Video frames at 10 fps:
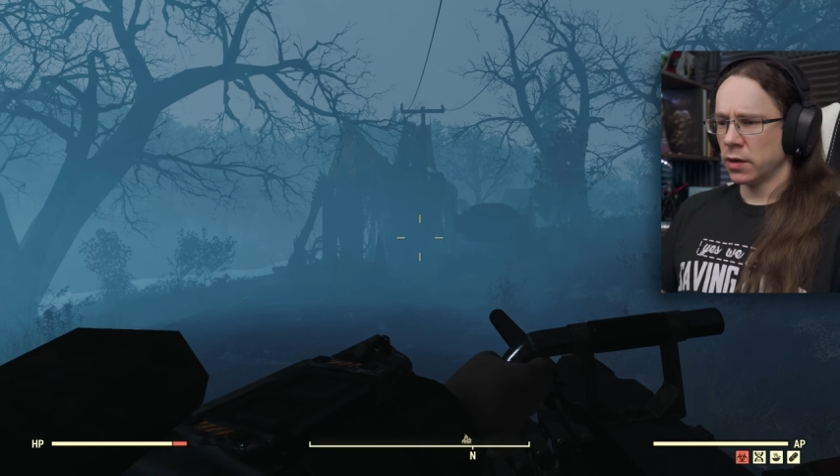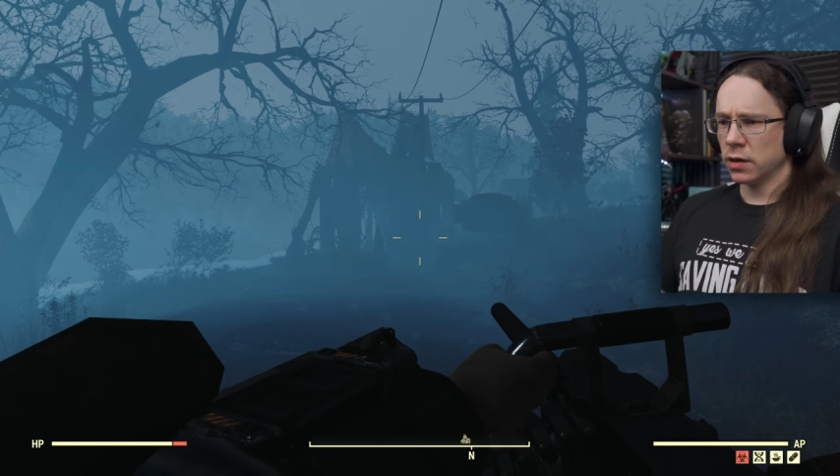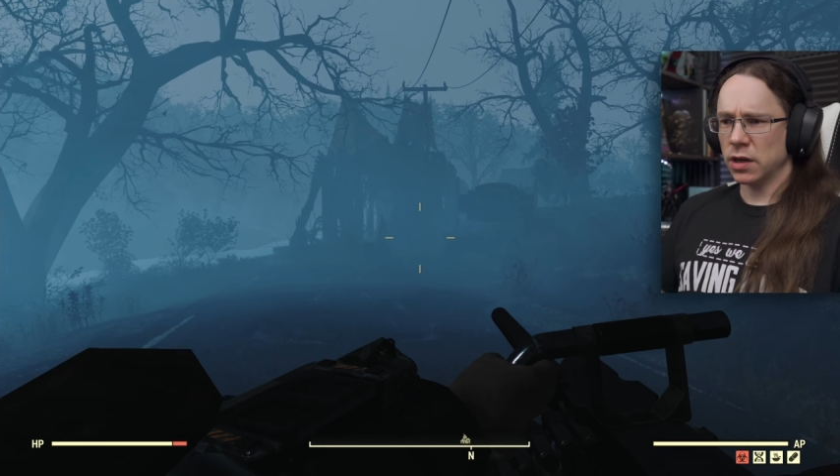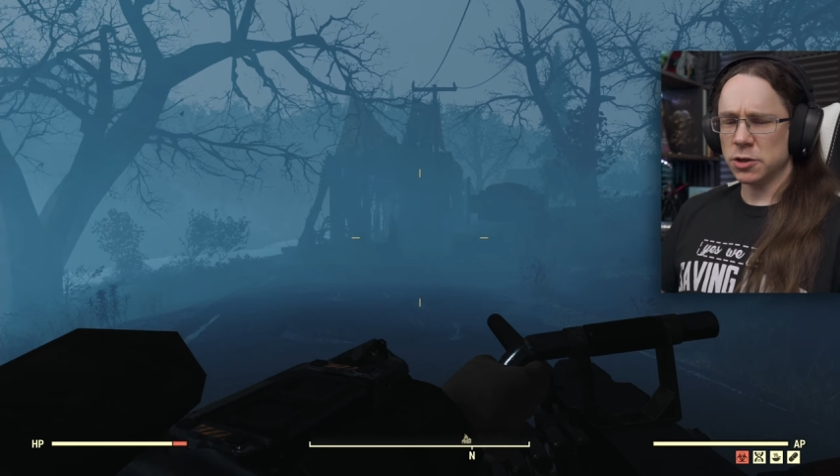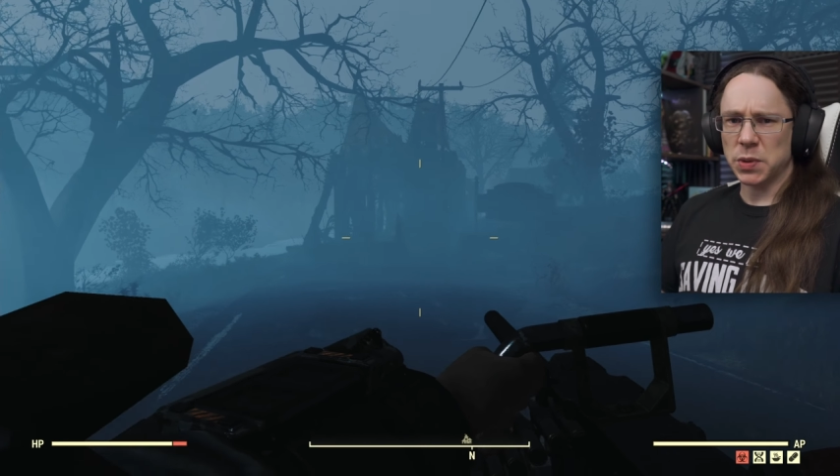
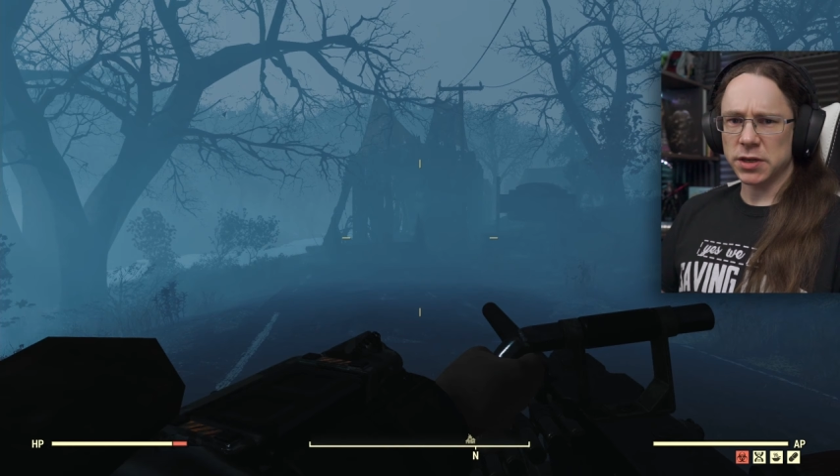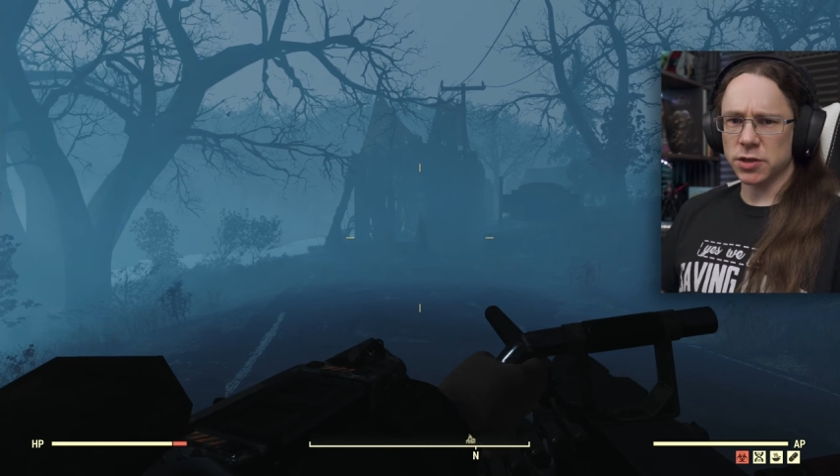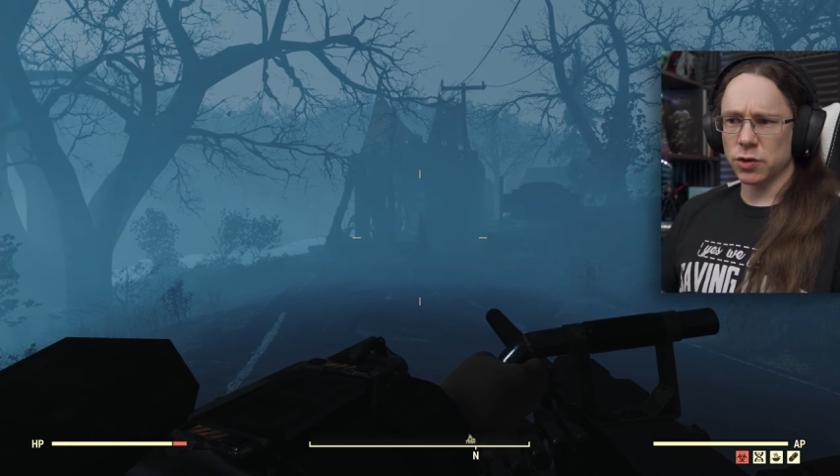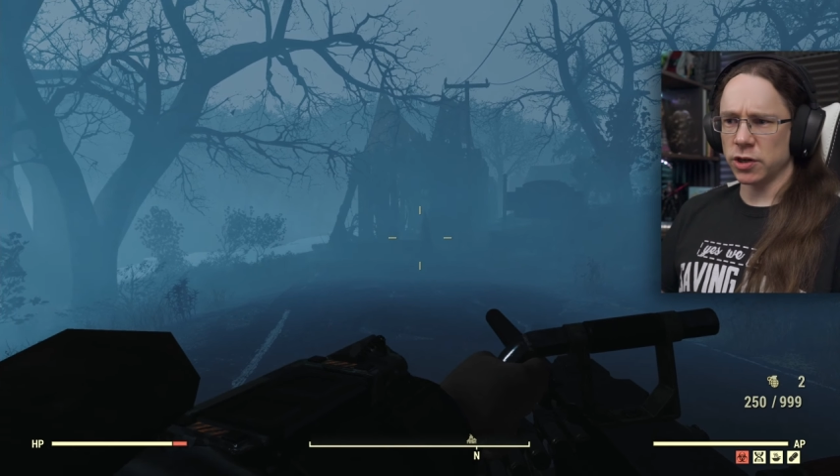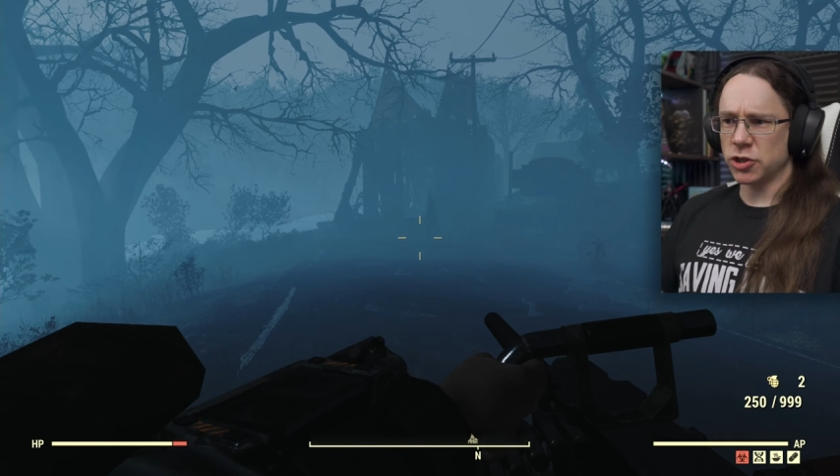last place I
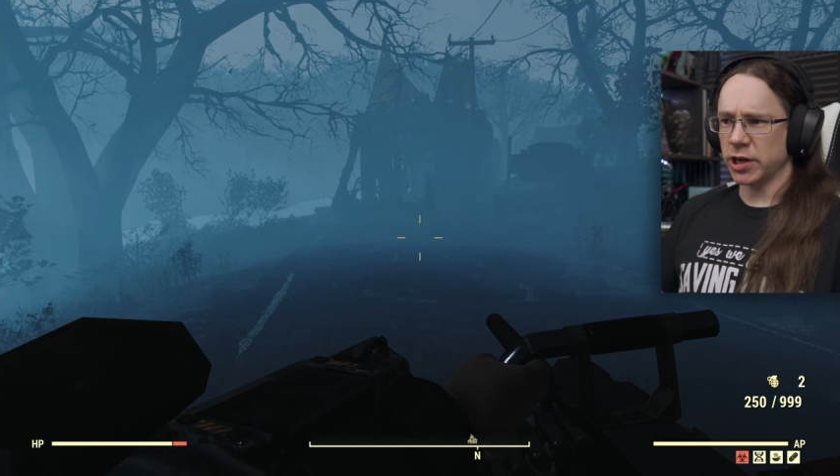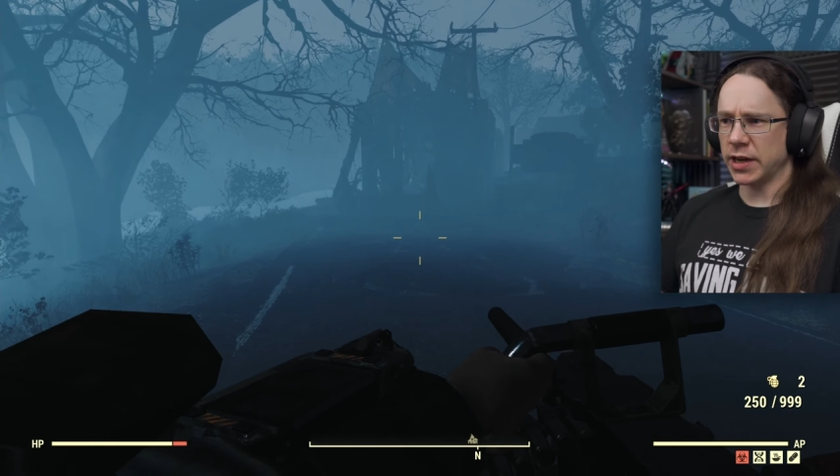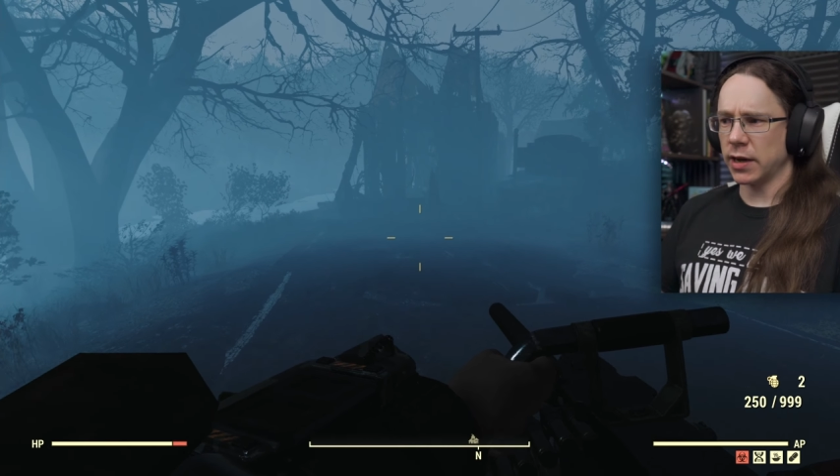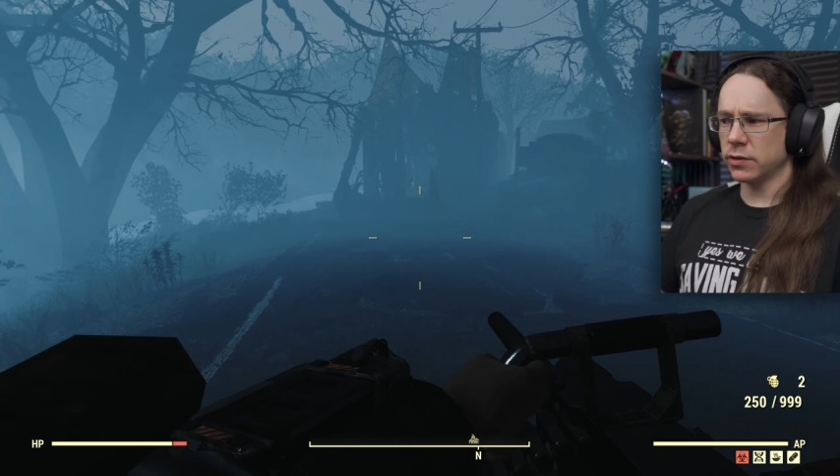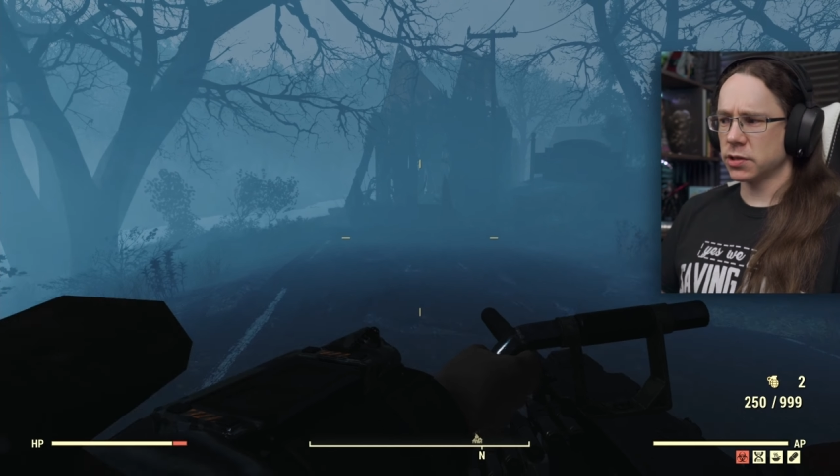thought I'd check
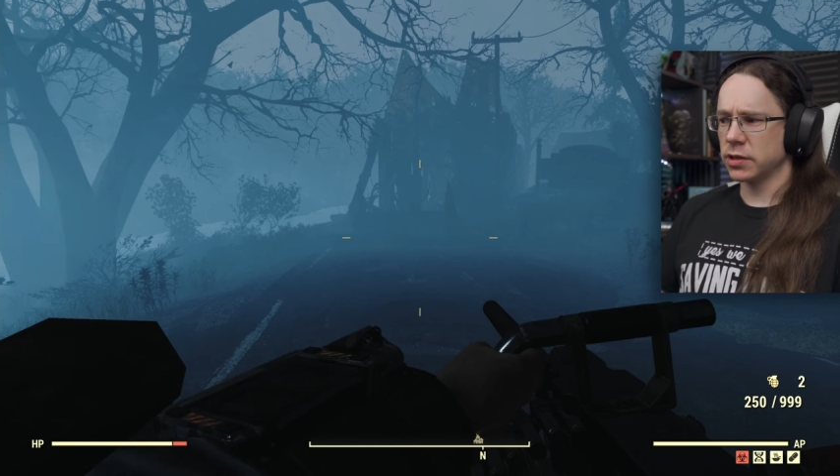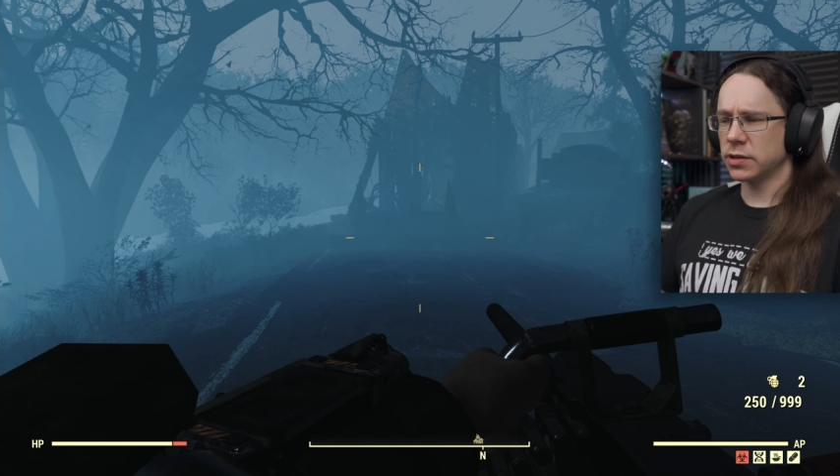out,